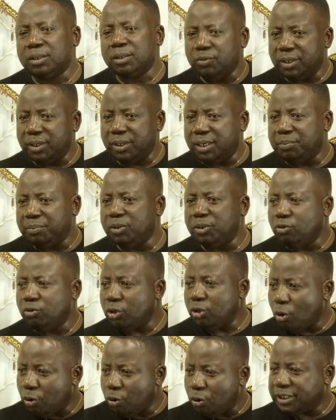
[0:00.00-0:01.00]
do it, or it's an
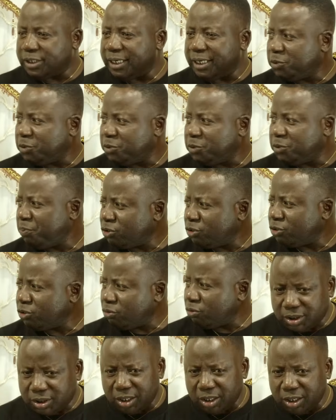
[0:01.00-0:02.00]
inspiration? Tell
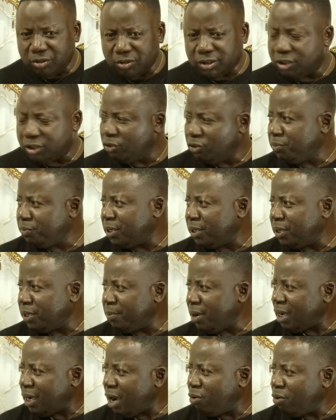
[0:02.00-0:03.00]
us a little bit about how
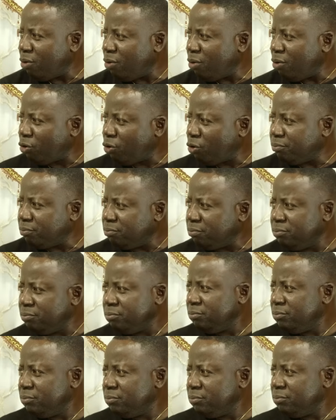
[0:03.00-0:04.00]
do you come
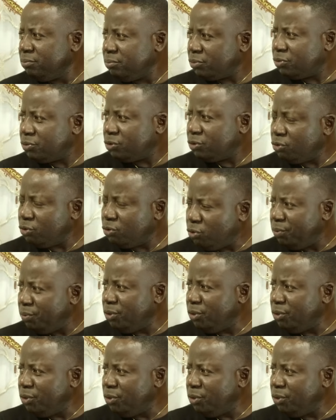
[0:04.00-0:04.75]
to do music?